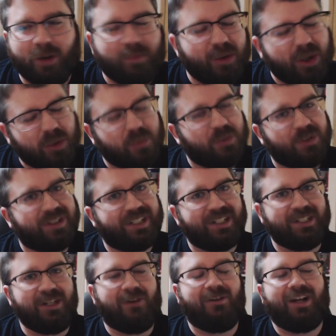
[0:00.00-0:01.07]
but you really
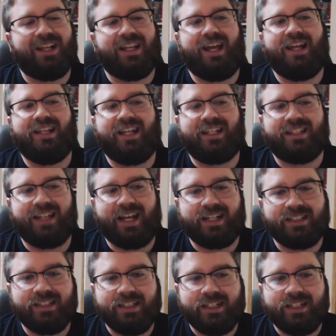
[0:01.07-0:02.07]
don't. I like that.